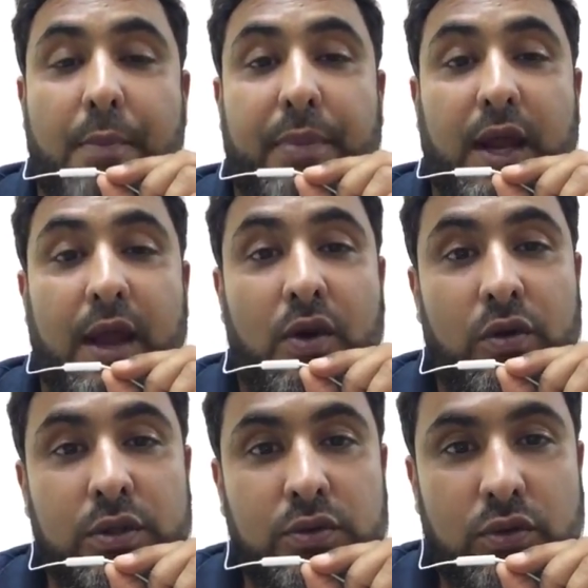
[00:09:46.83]
But I
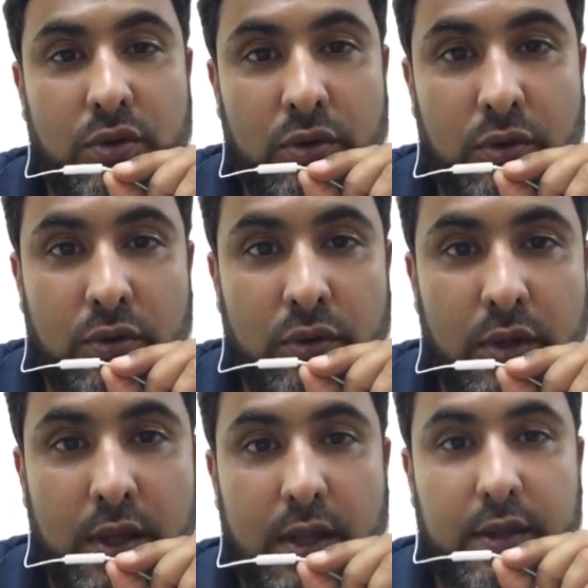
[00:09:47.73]
also know
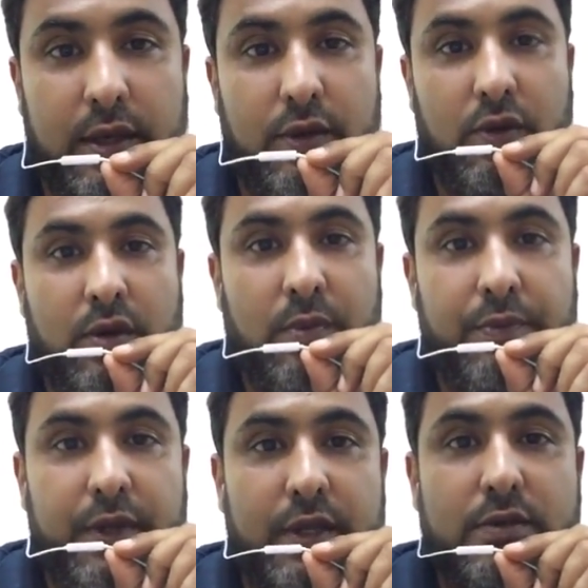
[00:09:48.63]
that your
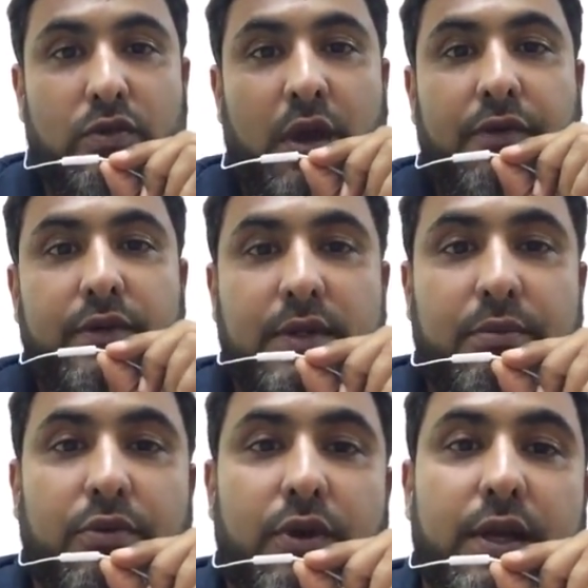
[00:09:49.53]
company is looking for
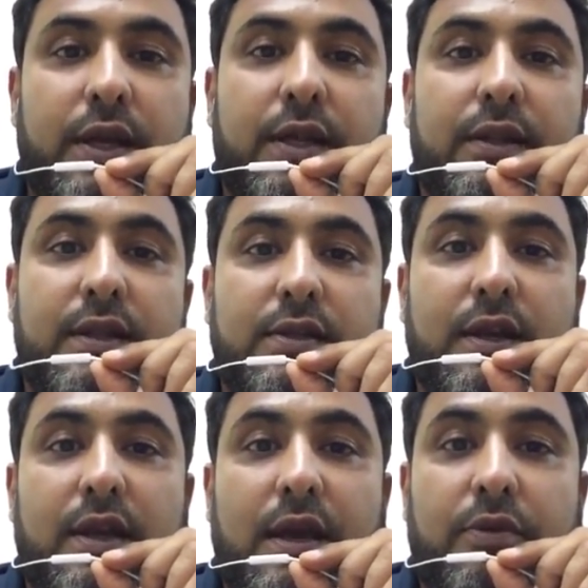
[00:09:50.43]
somebody in this
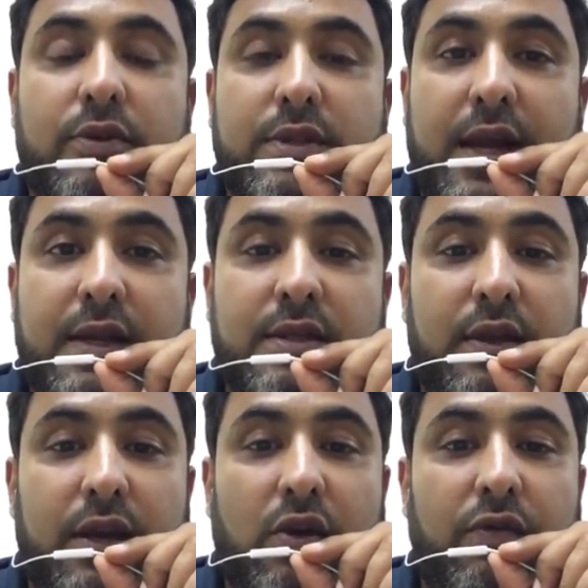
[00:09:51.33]
area because that is an
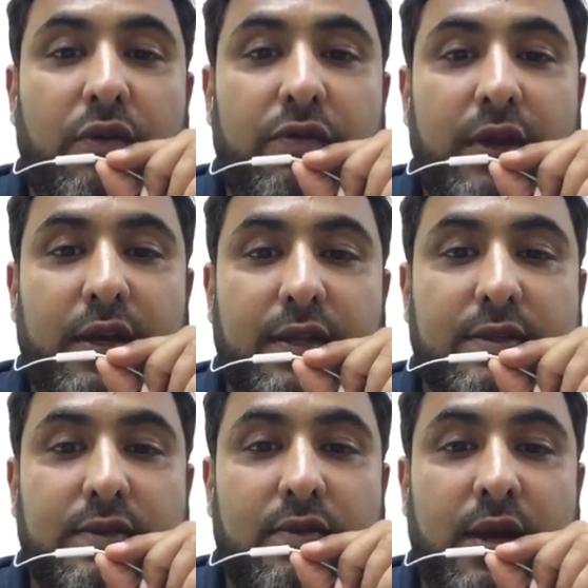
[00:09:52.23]
area of your
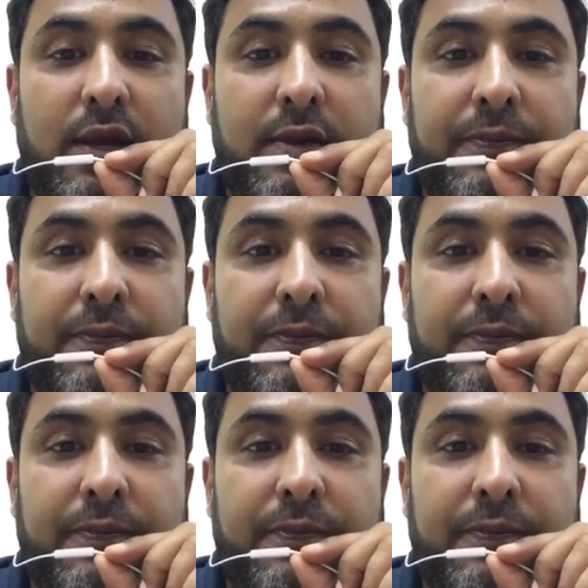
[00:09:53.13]
weakness, right?